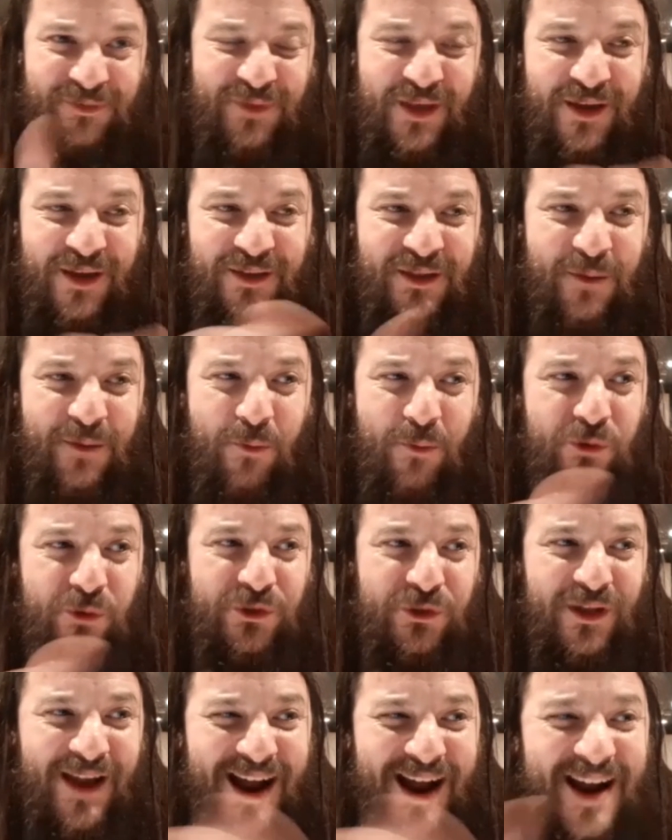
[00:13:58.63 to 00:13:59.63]
the
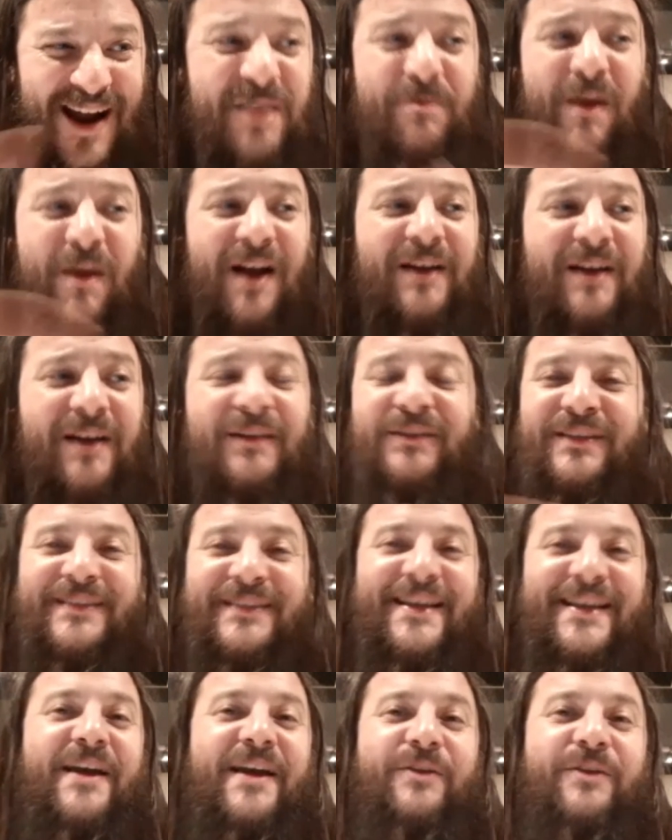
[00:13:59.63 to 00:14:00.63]
most animal
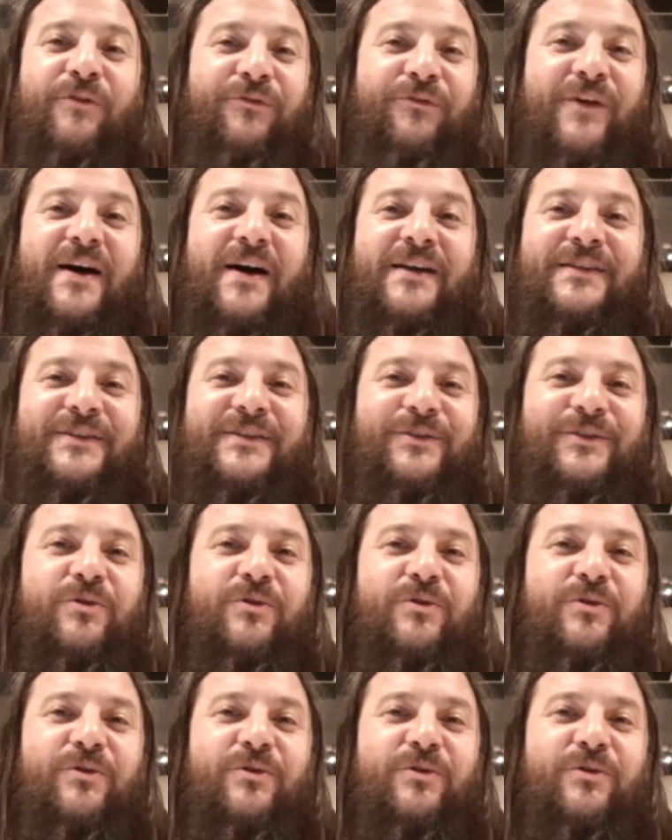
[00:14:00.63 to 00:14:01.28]
side of us.